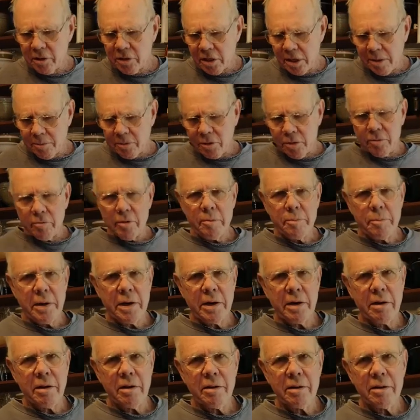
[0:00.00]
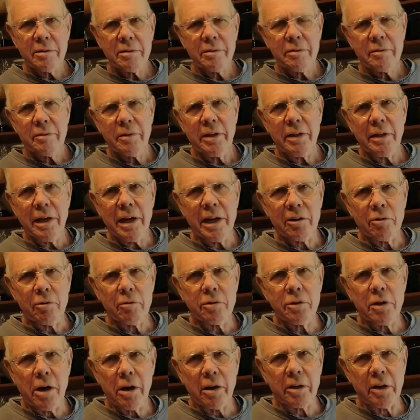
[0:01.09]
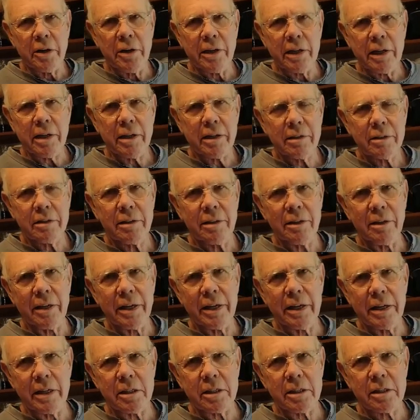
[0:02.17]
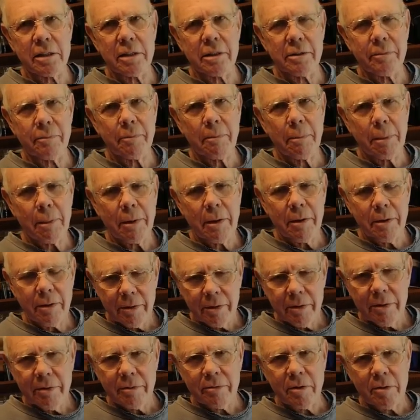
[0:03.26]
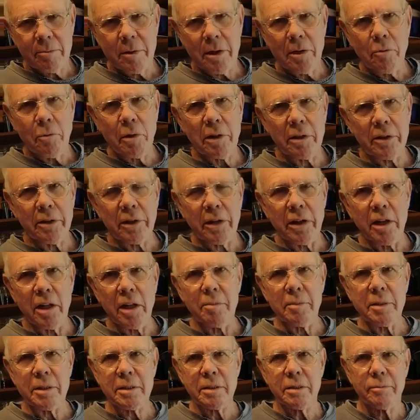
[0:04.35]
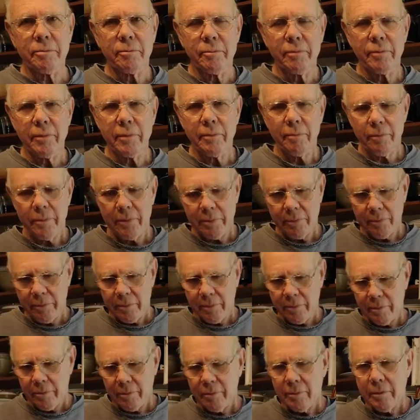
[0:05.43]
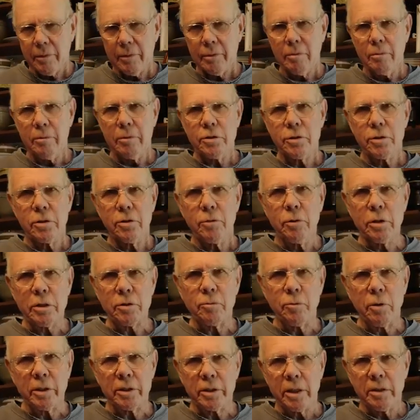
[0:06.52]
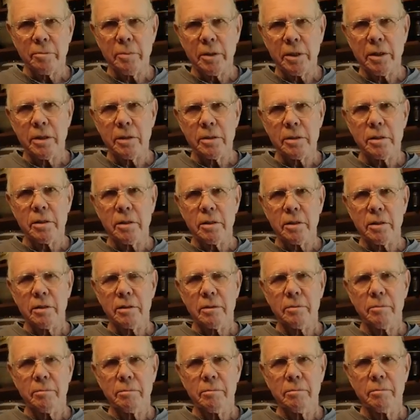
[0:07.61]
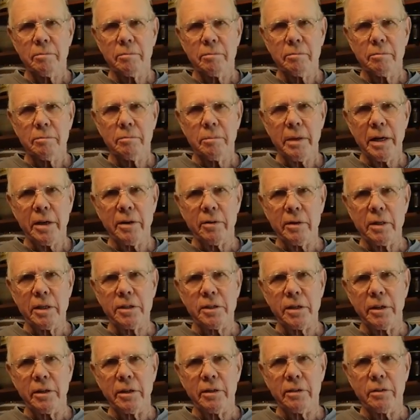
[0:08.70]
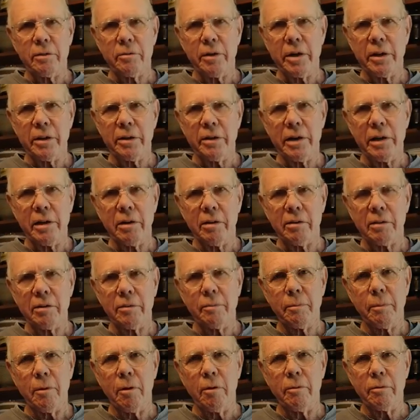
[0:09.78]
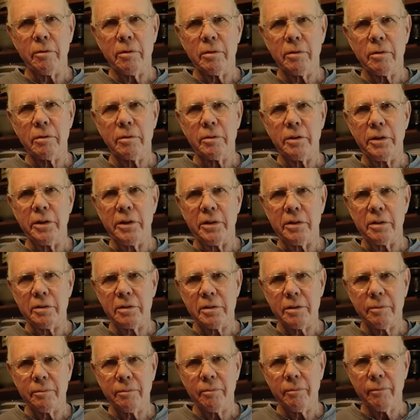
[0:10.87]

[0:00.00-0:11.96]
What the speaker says: attempt to repair the auto darkening lens for my welding helmet, which quit working because the batteries in it ran down over the years.